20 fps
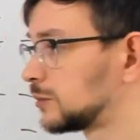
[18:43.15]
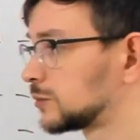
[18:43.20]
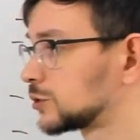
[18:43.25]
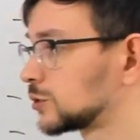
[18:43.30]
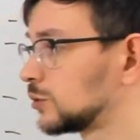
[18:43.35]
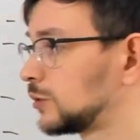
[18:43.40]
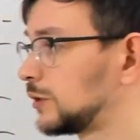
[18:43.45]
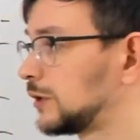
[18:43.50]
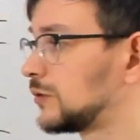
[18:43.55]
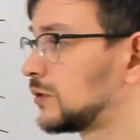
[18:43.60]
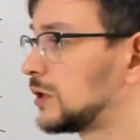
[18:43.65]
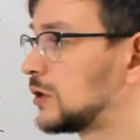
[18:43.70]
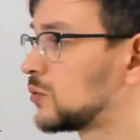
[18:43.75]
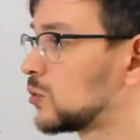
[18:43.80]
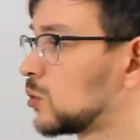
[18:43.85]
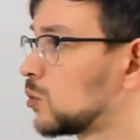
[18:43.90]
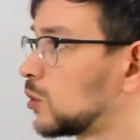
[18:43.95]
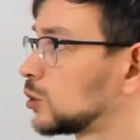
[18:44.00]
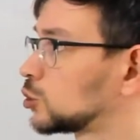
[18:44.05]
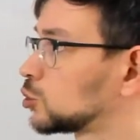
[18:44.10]
So if we
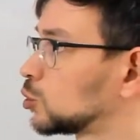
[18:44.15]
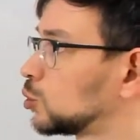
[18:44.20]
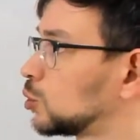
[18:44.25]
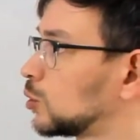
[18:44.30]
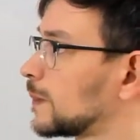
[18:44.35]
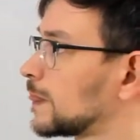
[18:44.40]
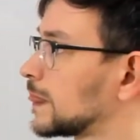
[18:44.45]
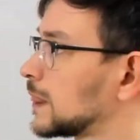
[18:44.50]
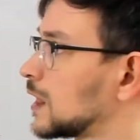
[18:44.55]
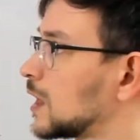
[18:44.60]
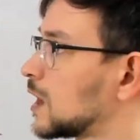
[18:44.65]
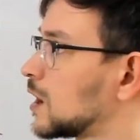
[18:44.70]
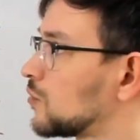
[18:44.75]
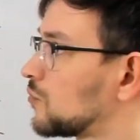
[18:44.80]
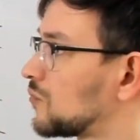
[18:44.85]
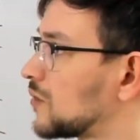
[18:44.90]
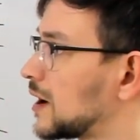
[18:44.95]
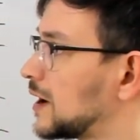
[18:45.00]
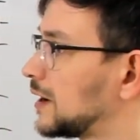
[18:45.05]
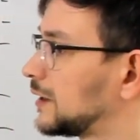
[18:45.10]
want to
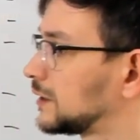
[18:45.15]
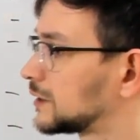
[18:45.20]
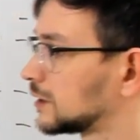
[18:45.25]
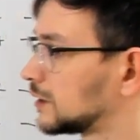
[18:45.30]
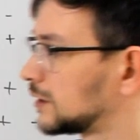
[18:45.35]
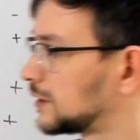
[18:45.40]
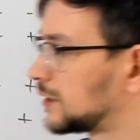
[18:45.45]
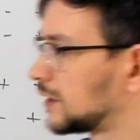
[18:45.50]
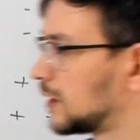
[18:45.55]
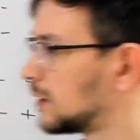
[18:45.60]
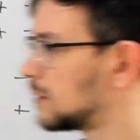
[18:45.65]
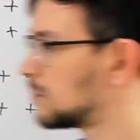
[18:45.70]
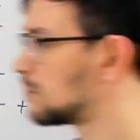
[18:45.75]
find the